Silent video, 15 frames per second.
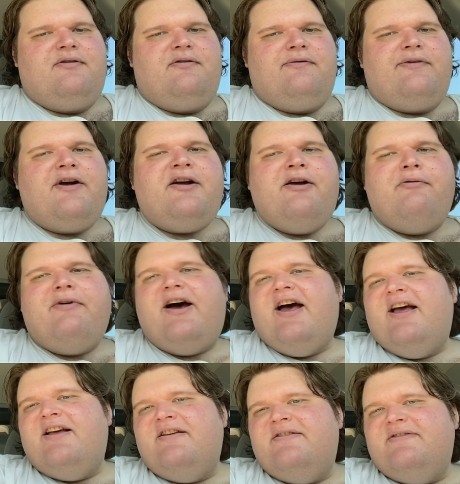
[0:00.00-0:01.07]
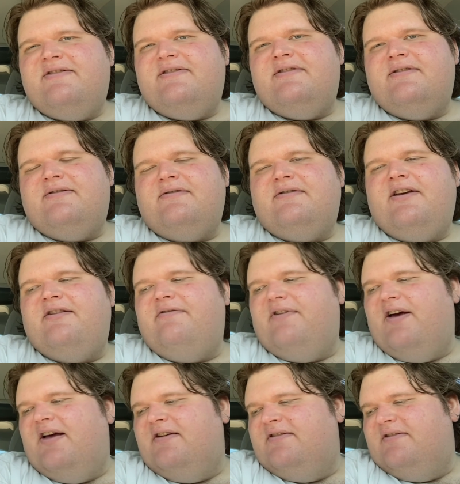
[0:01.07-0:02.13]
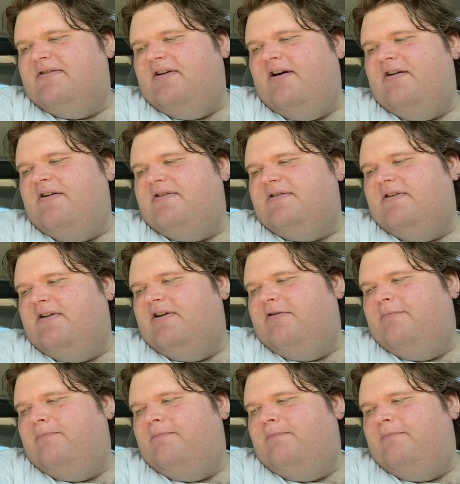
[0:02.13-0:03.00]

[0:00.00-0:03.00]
very wise advice, honestly.